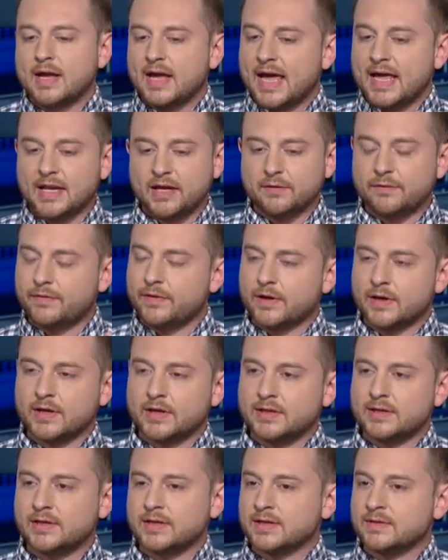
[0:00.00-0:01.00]
any of
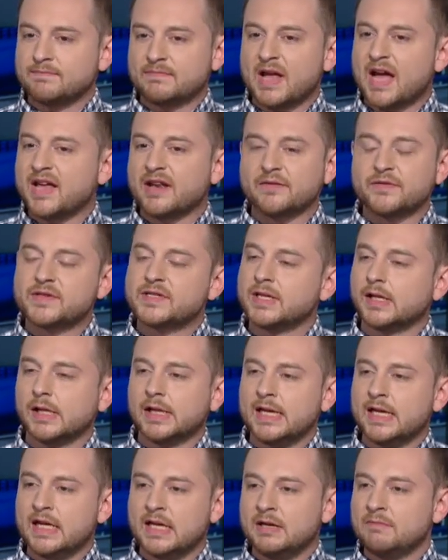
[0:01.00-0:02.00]
the, the kind of
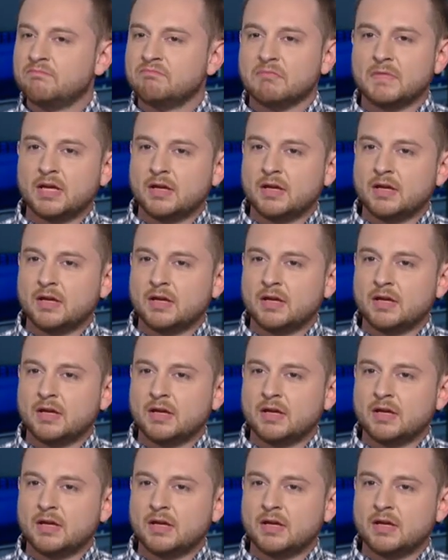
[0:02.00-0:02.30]
silly